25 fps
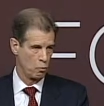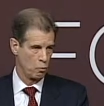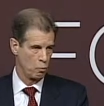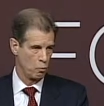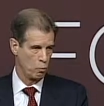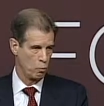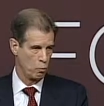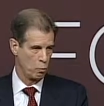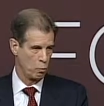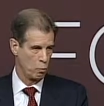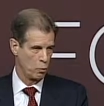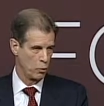
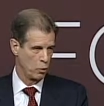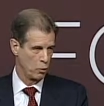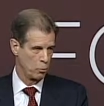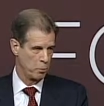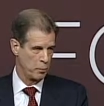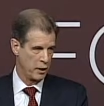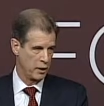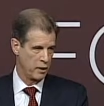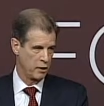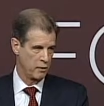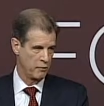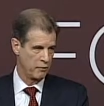will
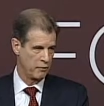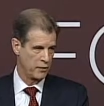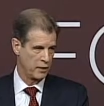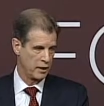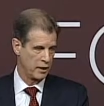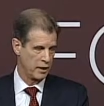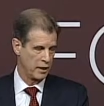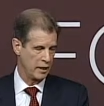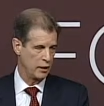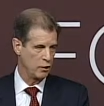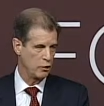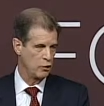benefit
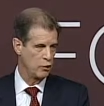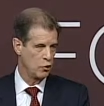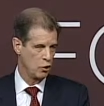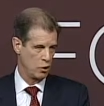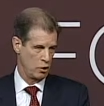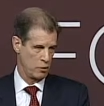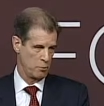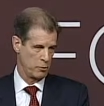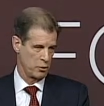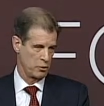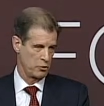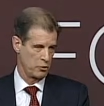
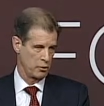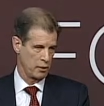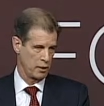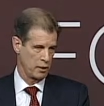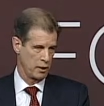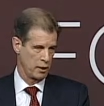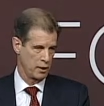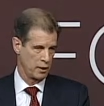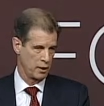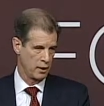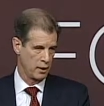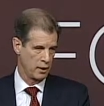enormously
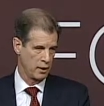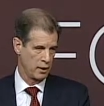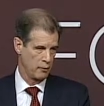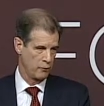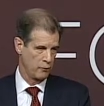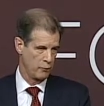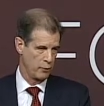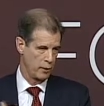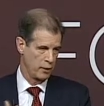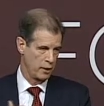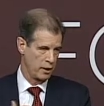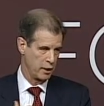
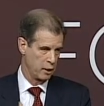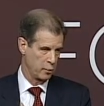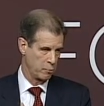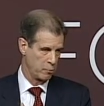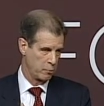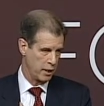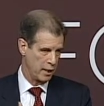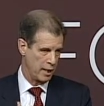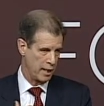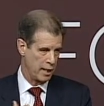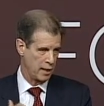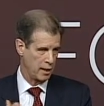if we get
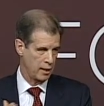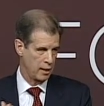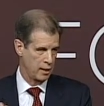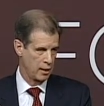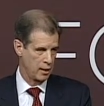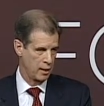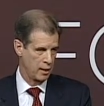back